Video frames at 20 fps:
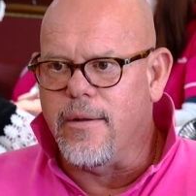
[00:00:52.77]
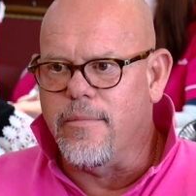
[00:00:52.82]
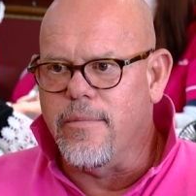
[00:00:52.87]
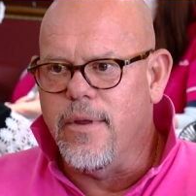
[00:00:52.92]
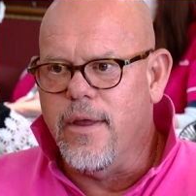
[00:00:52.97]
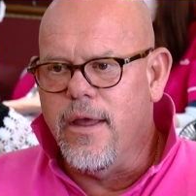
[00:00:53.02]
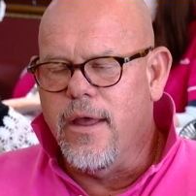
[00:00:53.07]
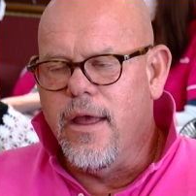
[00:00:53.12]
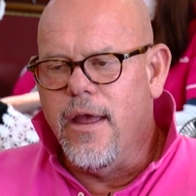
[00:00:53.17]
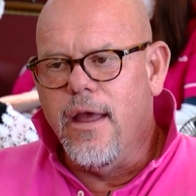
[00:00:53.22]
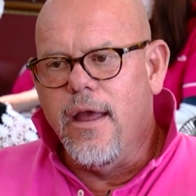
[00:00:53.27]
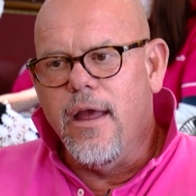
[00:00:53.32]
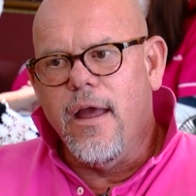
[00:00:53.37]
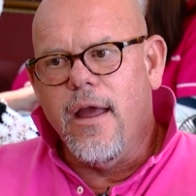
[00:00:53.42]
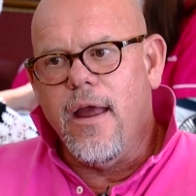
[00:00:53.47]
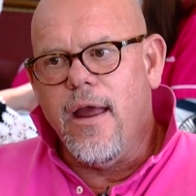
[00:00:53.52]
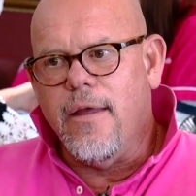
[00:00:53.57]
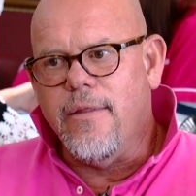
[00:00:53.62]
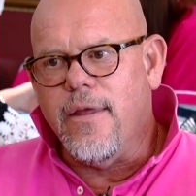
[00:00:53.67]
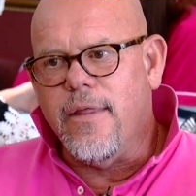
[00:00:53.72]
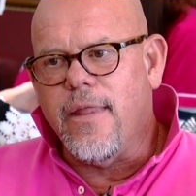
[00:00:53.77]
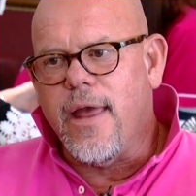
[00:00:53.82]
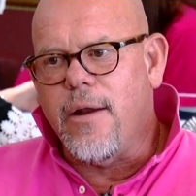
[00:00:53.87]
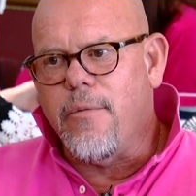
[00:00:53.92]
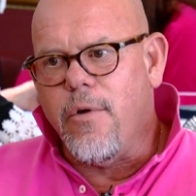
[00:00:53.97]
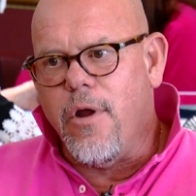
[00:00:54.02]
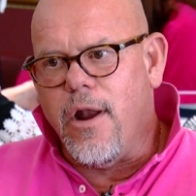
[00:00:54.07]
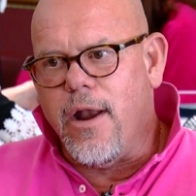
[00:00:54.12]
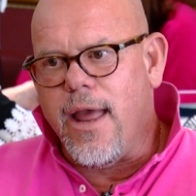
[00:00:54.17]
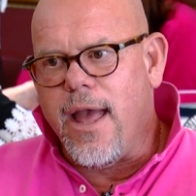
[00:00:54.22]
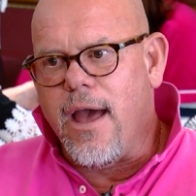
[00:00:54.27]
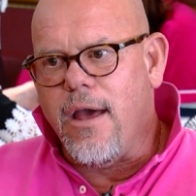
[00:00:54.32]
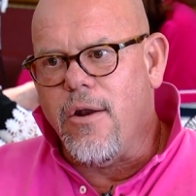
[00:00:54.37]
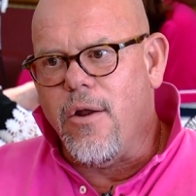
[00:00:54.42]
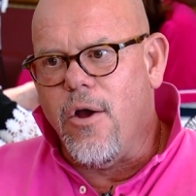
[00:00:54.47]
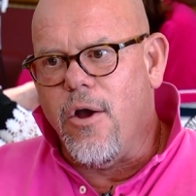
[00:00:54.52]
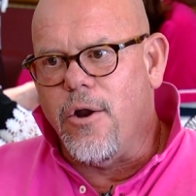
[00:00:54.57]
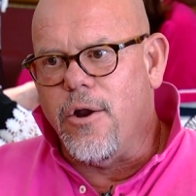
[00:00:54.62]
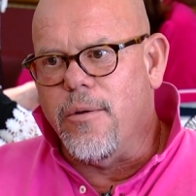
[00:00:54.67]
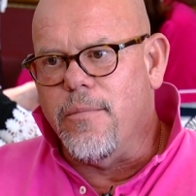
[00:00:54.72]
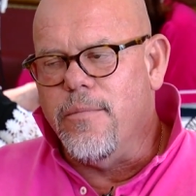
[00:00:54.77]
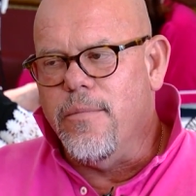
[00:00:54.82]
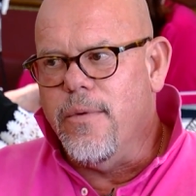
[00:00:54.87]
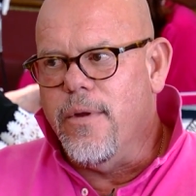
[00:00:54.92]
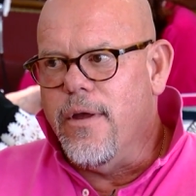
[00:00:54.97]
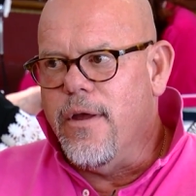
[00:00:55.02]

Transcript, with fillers: them, and then they run out on them.